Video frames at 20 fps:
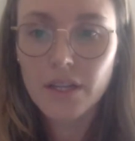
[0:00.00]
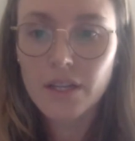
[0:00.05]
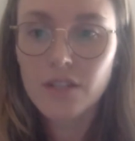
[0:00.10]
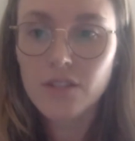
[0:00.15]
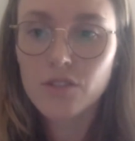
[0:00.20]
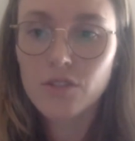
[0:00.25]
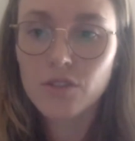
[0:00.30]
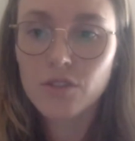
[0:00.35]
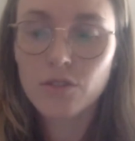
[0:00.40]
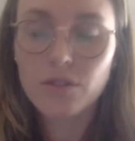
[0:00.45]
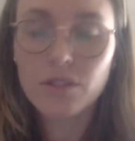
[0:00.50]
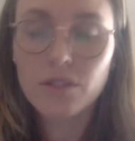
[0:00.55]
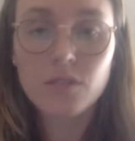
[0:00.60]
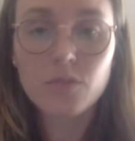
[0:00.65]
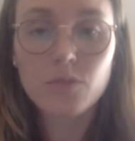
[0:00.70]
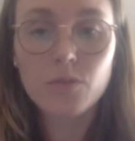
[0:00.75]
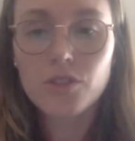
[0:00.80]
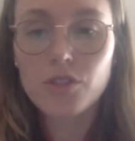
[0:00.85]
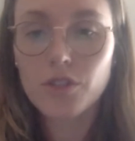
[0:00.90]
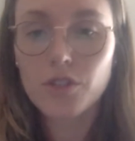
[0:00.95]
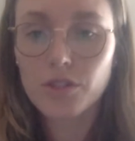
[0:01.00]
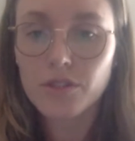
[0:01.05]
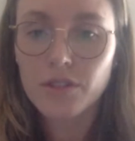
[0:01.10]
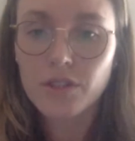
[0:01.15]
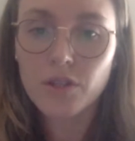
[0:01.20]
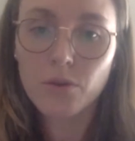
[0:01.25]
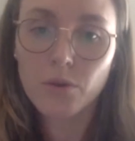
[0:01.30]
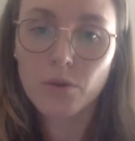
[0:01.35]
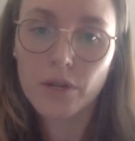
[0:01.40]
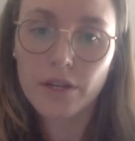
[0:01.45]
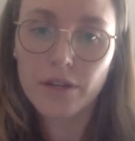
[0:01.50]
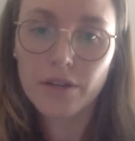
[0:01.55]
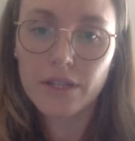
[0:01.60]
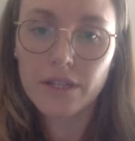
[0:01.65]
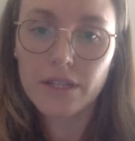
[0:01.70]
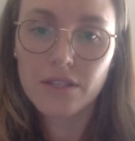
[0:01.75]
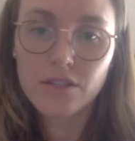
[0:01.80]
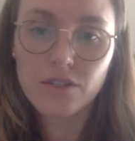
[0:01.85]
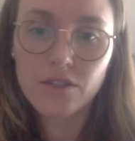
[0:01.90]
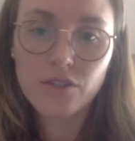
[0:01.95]
So this would turn the query
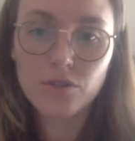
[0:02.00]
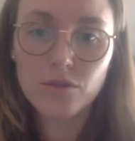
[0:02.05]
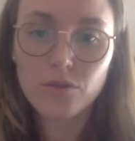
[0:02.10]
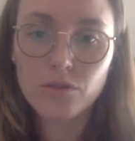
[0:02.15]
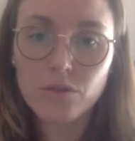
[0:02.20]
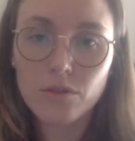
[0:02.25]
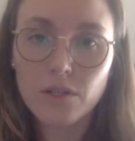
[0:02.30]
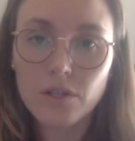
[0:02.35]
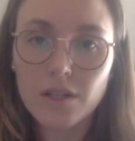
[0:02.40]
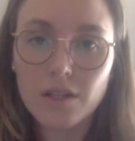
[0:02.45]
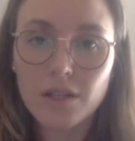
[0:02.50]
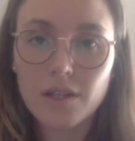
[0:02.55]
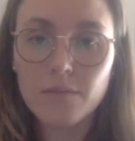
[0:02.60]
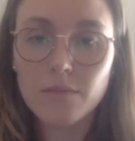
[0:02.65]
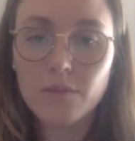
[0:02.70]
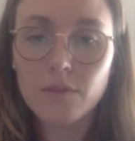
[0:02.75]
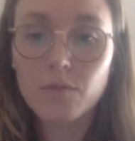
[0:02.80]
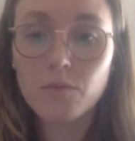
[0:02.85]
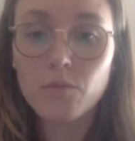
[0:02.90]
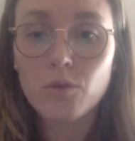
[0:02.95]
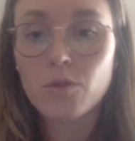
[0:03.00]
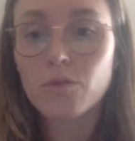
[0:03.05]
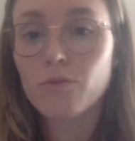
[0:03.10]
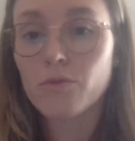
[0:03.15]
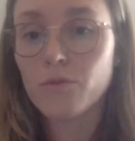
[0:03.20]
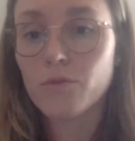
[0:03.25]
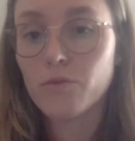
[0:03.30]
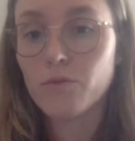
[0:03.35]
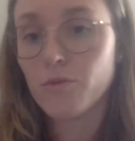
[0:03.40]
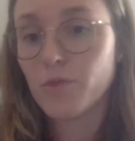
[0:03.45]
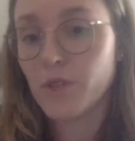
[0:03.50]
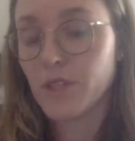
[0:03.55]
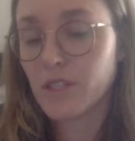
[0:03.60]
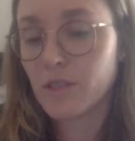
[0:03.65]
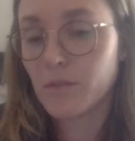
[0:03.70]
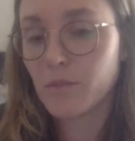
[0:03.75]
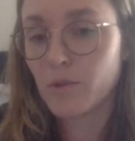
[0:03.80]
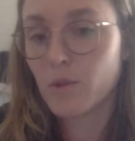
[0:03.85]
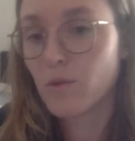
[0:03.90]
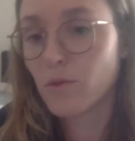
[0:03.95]
into a more
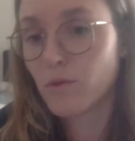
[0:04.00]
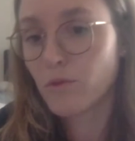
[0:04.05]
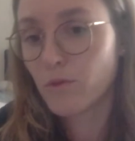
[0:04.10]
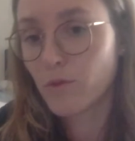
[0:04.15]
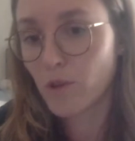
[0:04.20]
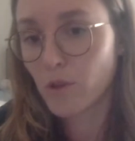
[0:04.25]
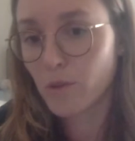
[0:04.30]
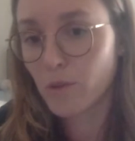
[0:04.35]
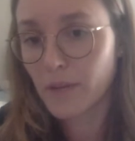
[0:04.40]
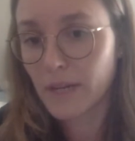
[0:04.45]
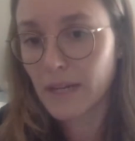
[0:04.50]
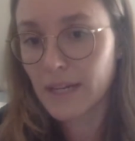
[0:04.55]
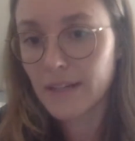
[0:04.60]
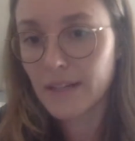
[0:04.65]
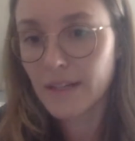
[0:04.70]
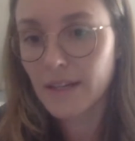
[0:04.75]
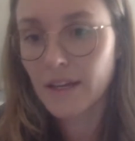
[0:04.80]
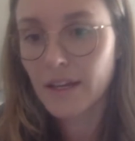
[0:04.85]
readable format.